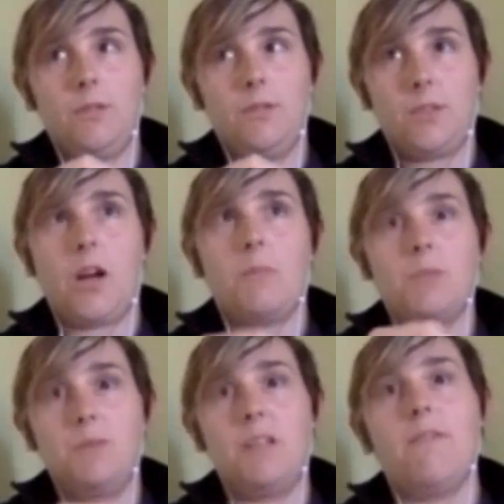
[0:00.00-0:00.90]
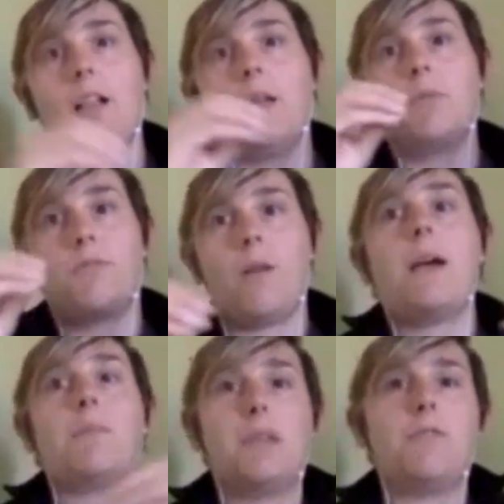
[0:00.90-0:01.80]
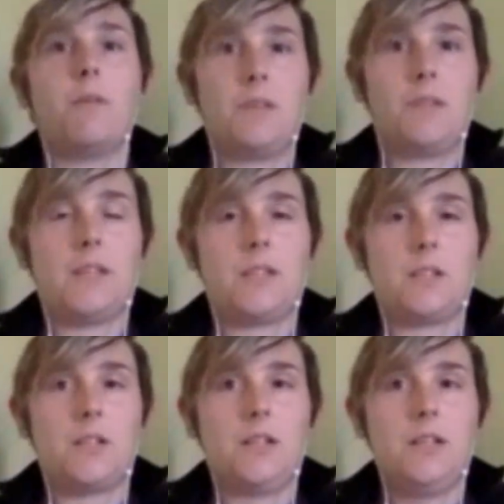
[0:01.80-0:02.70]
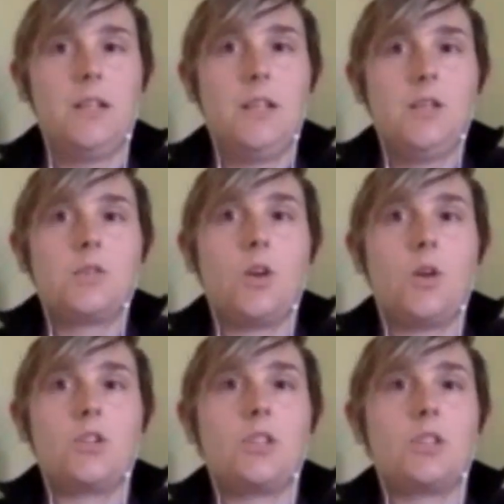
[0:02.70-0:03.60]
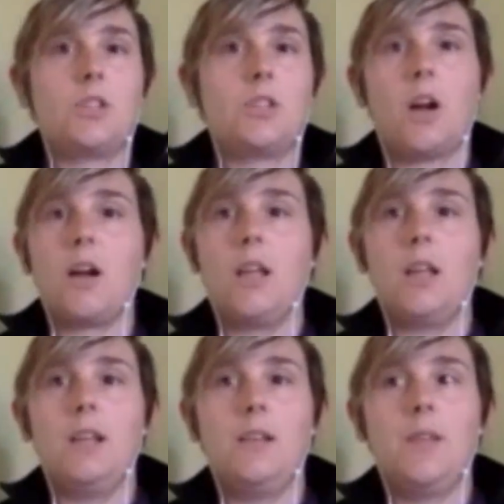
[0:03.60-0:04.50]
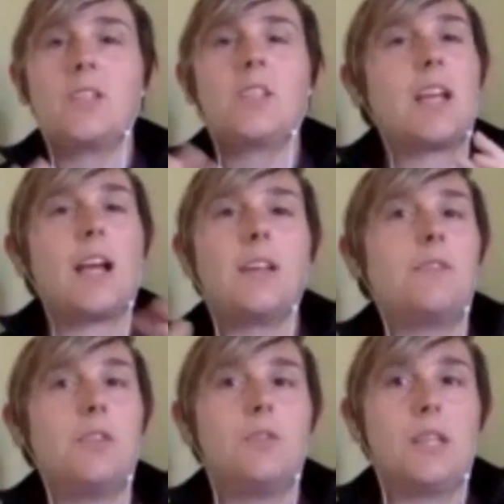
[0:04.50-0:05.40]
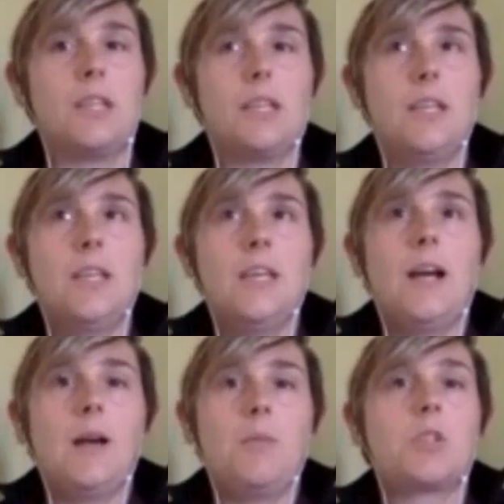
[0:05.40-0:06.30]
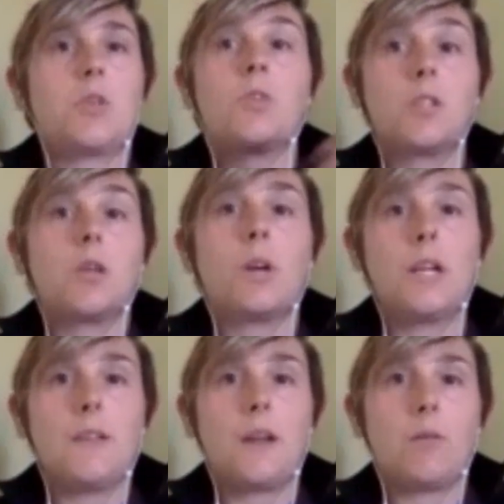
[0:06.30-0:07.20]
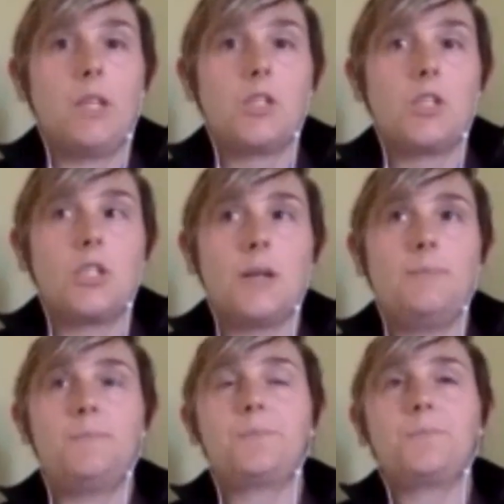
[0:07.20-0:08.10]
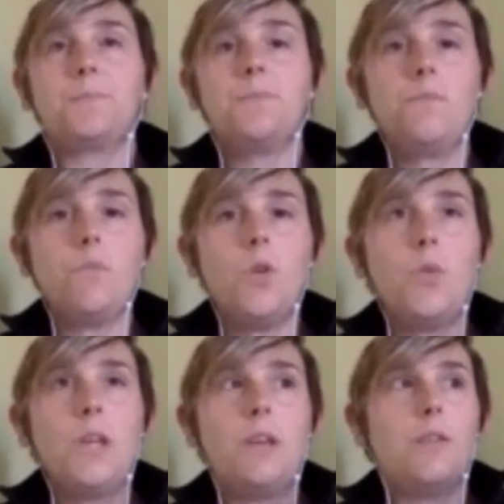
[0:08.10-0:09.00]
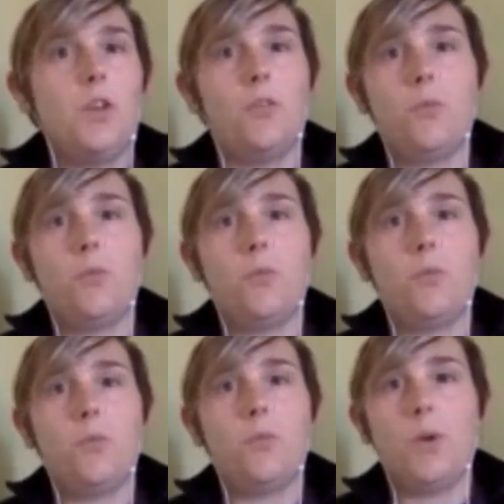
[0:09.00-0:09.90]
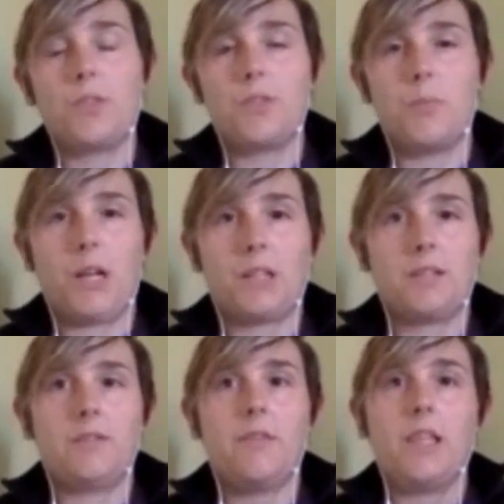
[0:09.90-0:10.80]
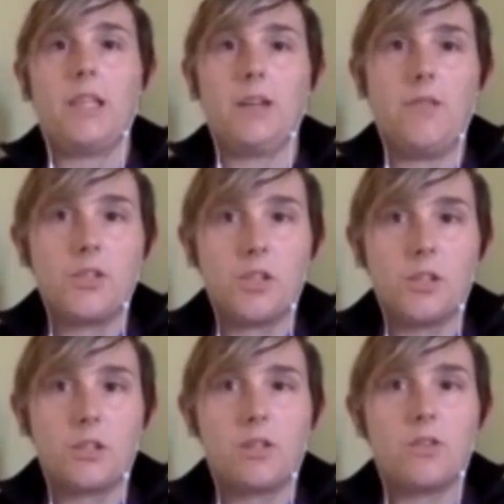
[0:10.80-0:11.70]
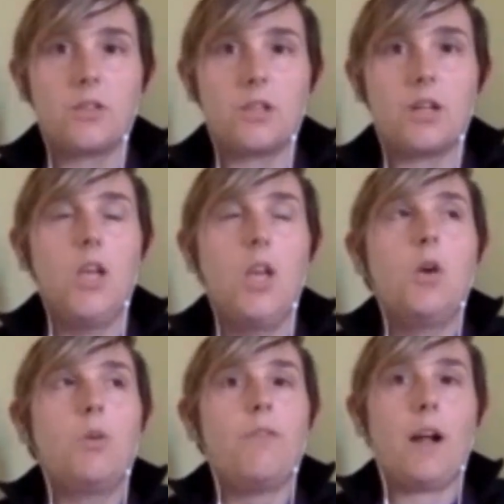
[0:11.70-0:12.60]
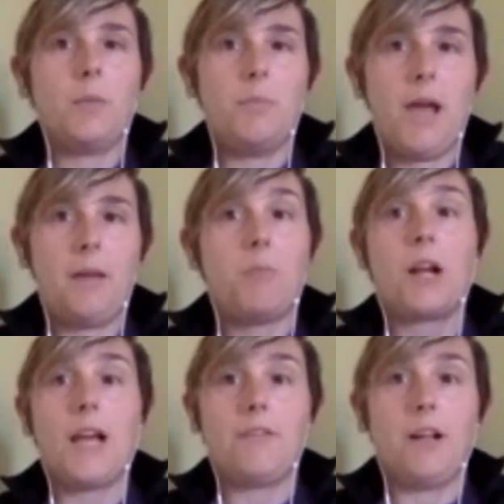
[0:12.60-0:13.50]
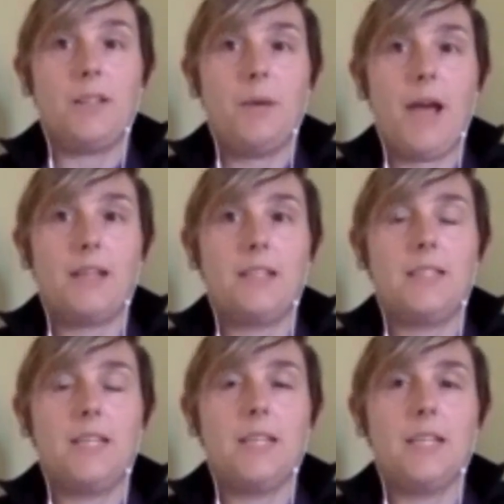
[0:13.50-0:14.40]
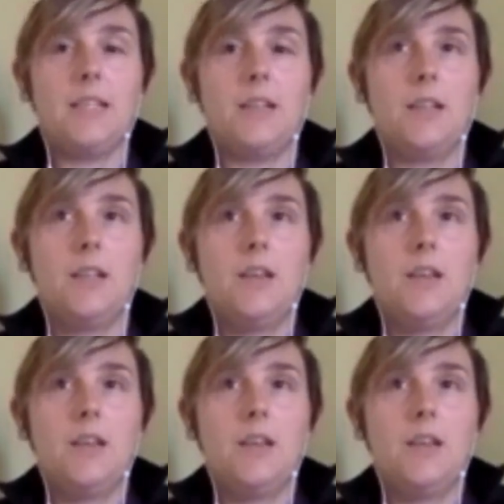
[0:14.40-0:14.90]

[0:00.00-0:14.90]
startup to be developed from IP from the center. So it just got confusing. And so we're still working out that relationship. We went through the process of filing an invention disclosure. We filed a patent, Marquette filed a patent in